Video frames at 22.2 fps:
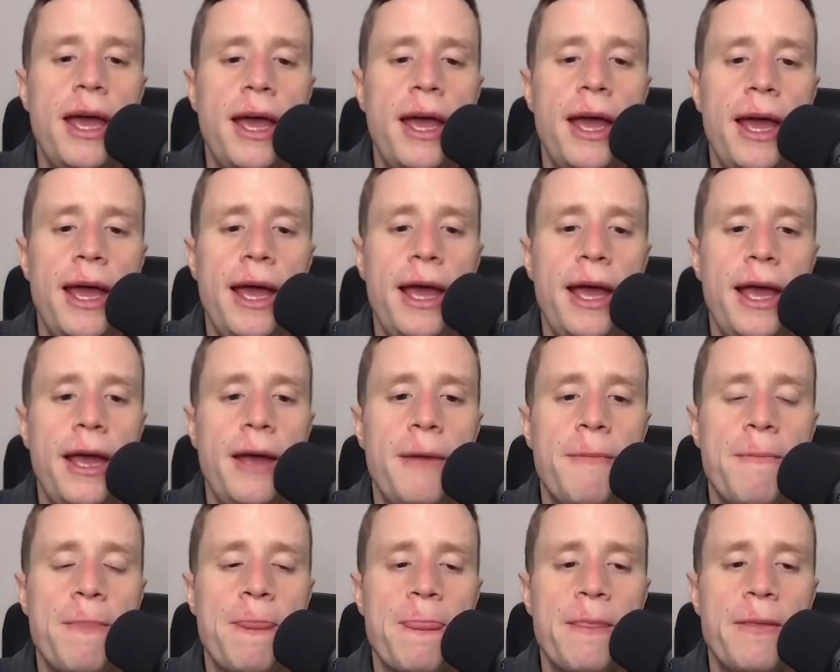
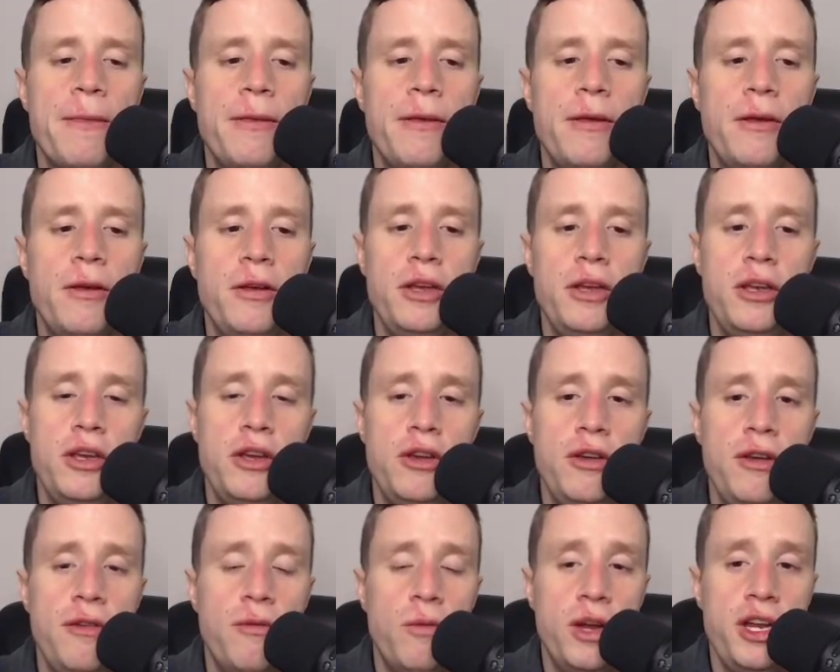And
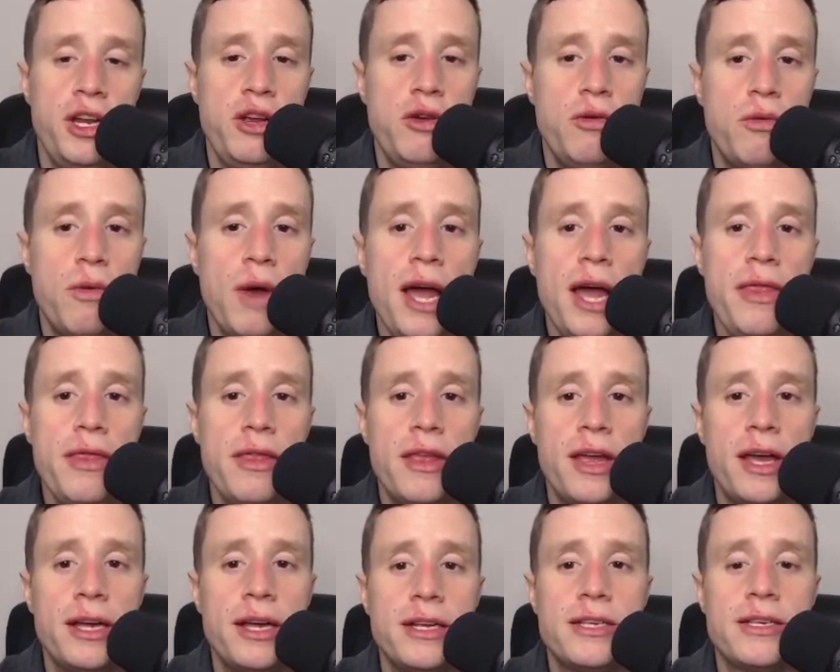when you run
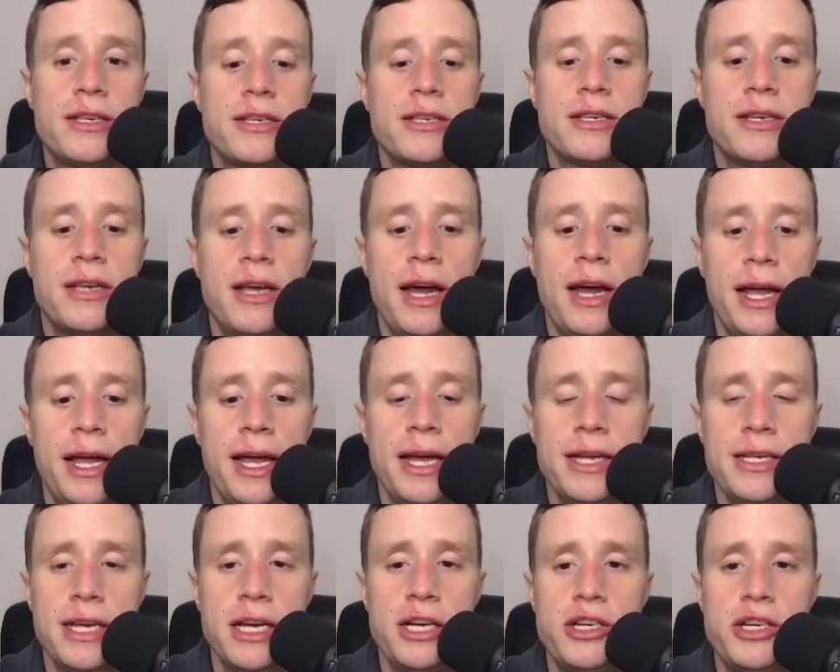this, I
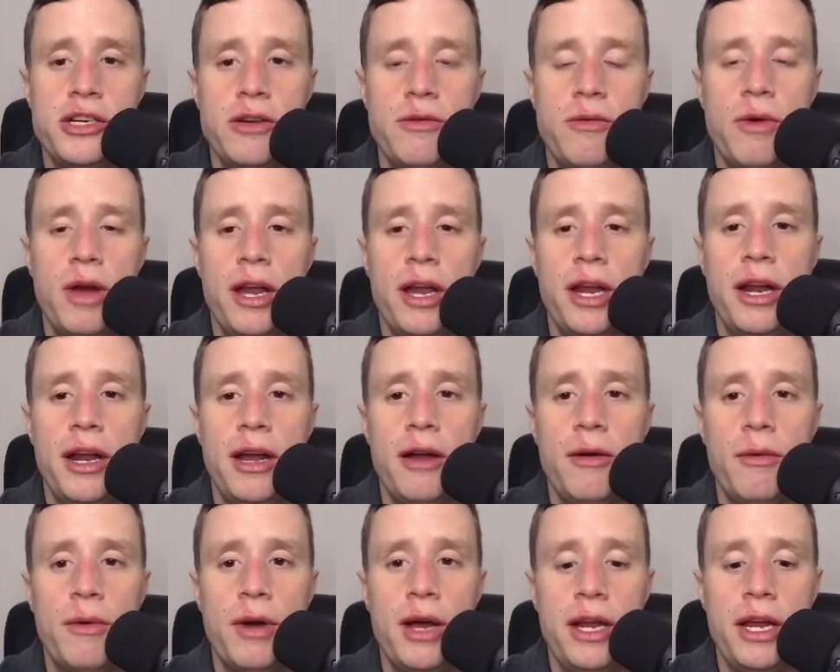guess I should run it.
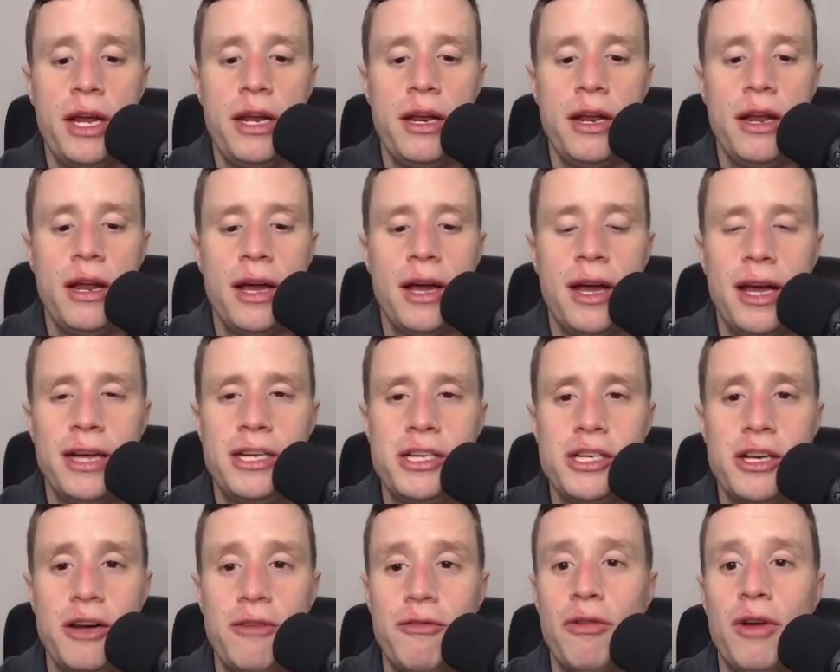I
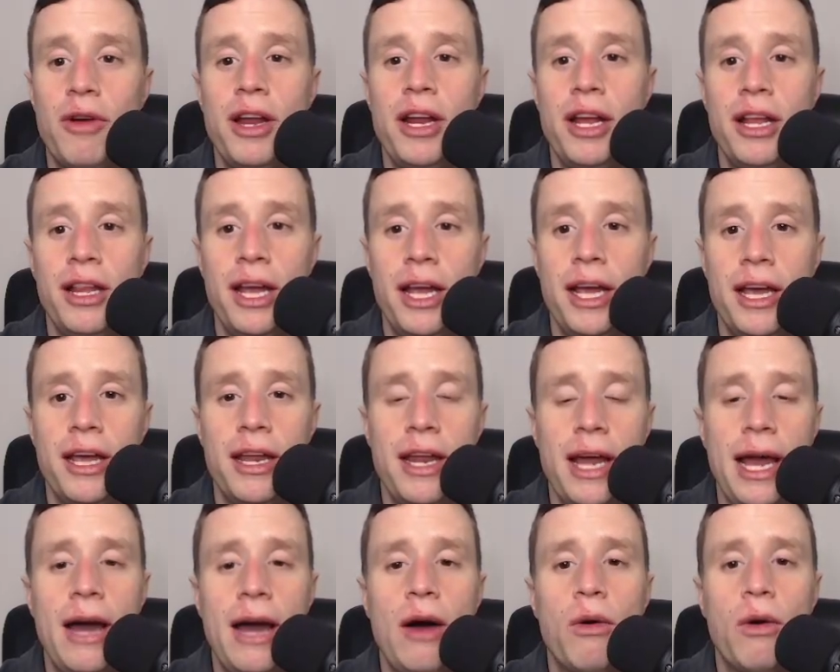should have run it like an
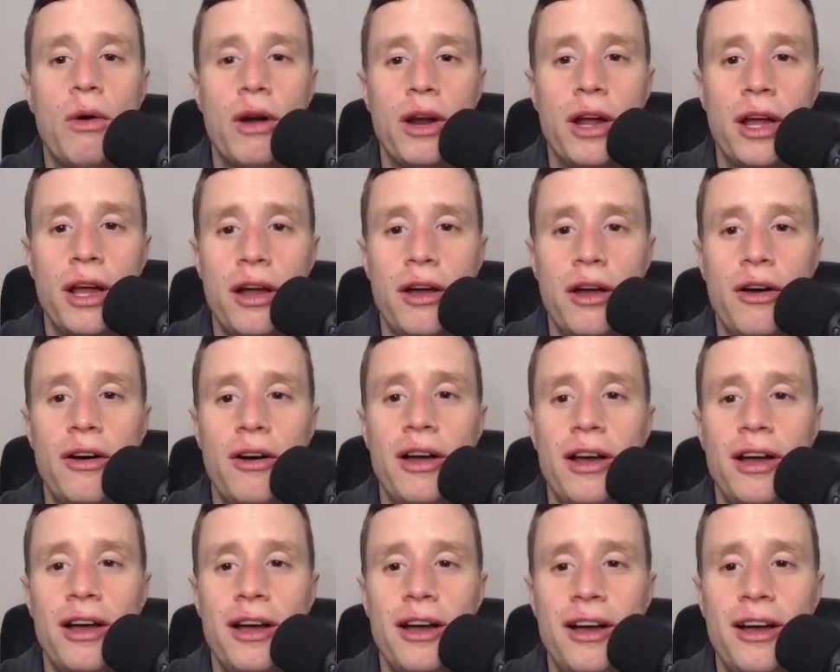hour ago
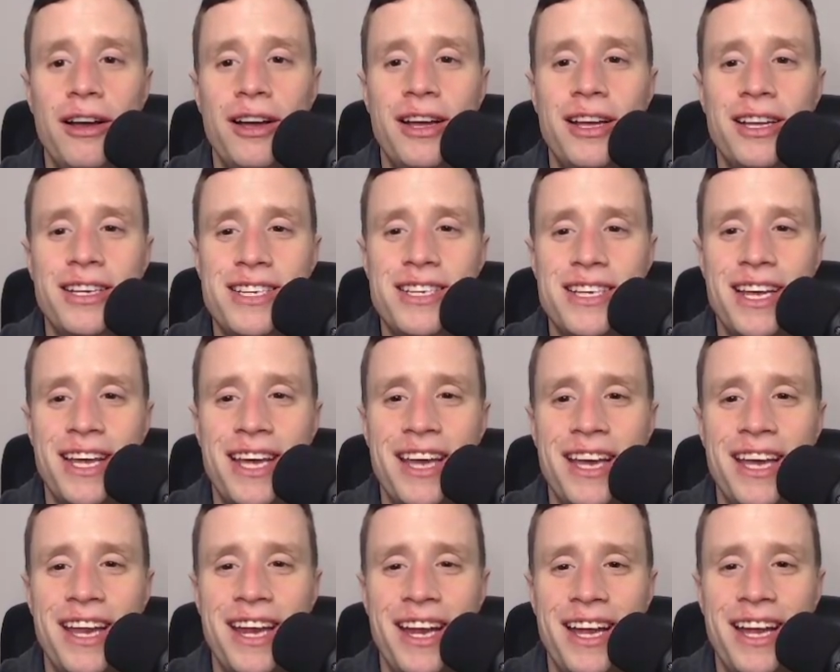to
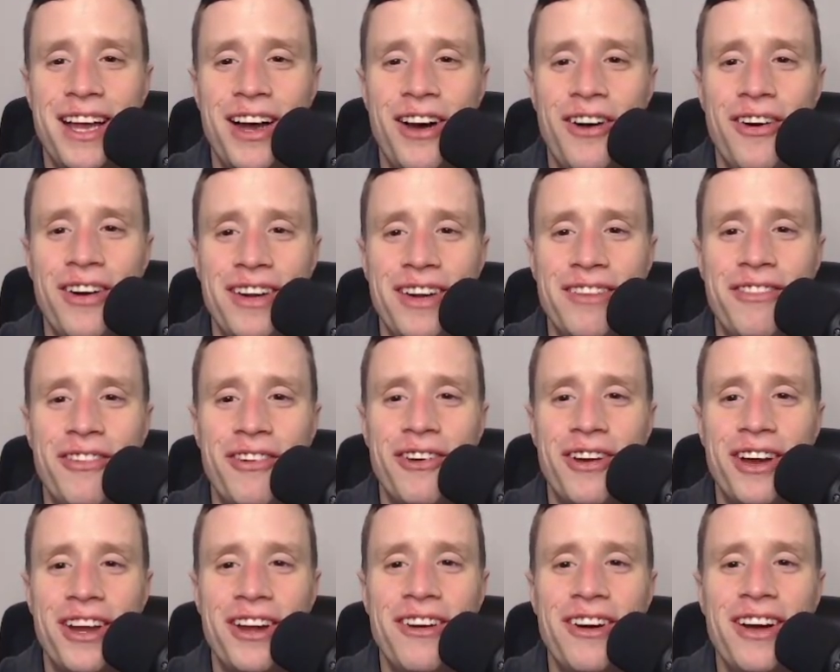get it going
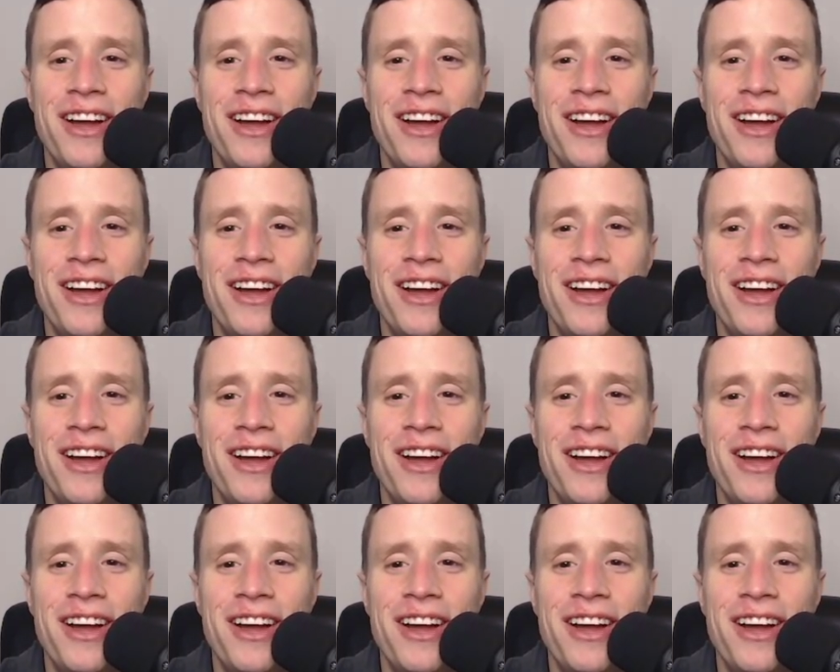for you.